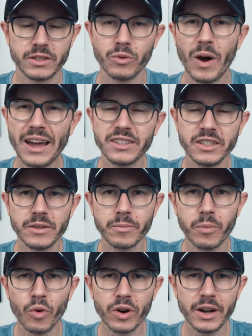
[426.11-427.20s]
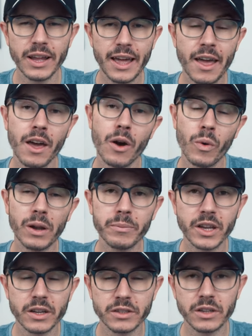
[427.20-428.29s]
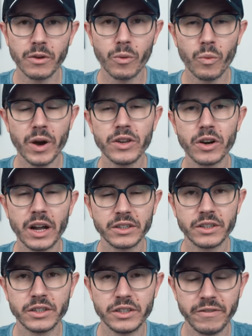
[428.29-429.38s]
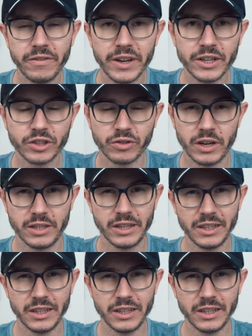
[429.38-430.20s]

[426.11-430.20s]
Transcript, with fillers: So why is this important? Well, because when you're under severe stress,